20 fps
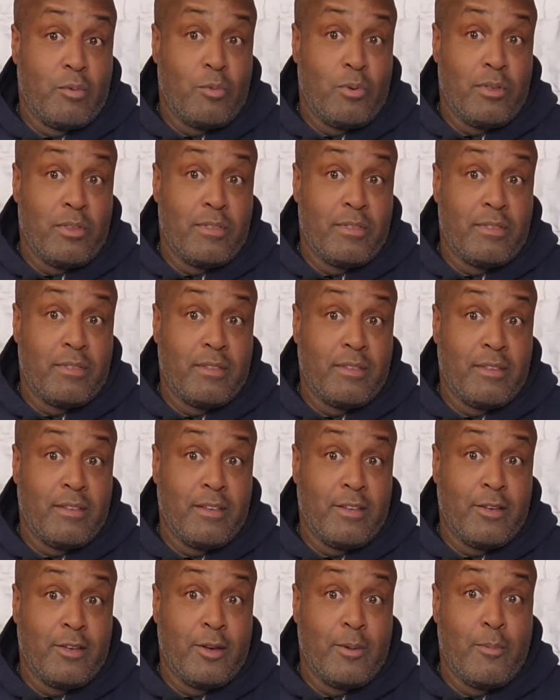with
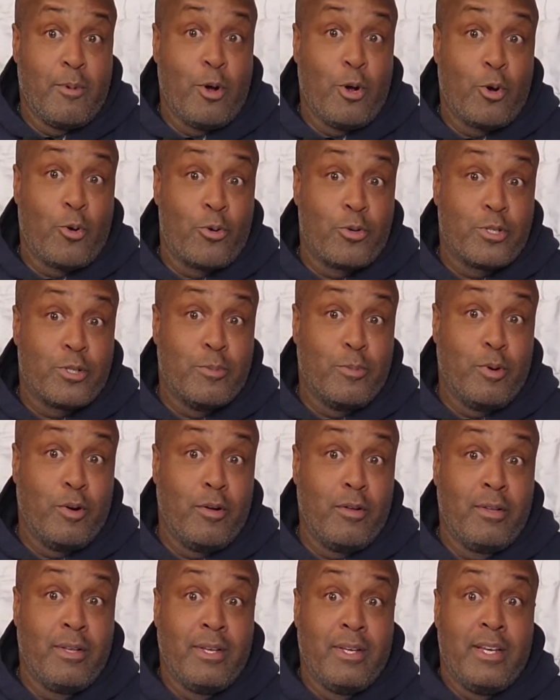uh, Mario
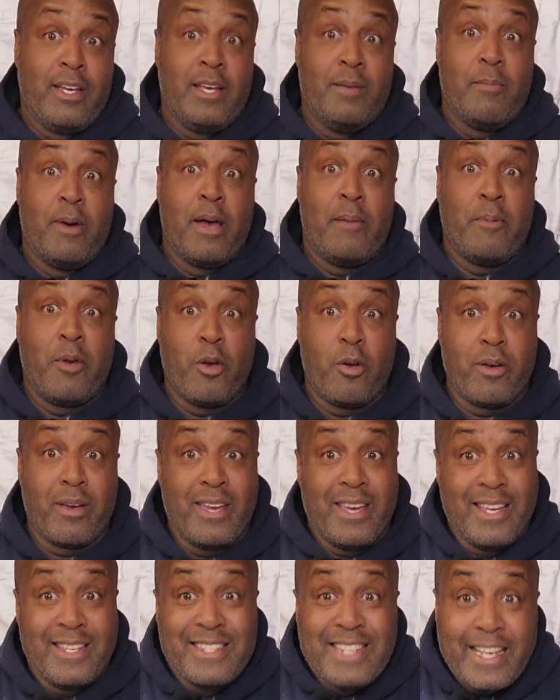Cristobal and Miami
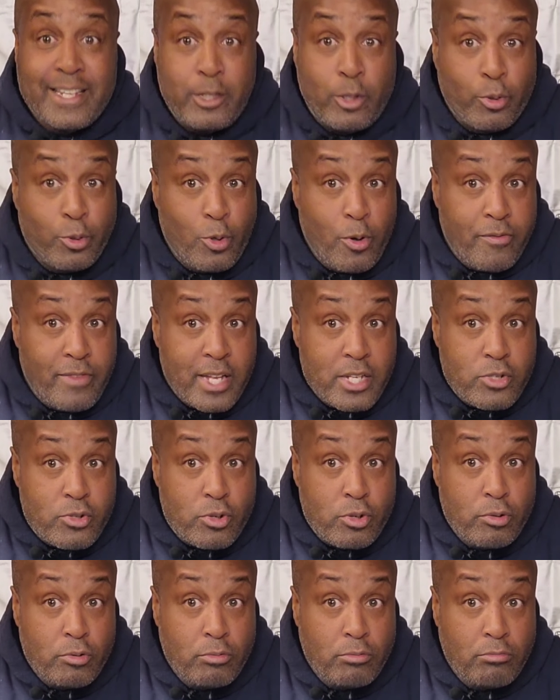Hurricanes. Don't know if that's
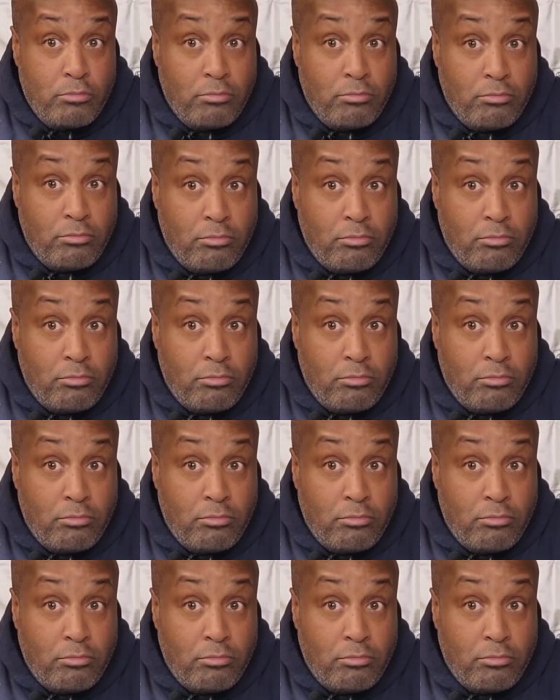true.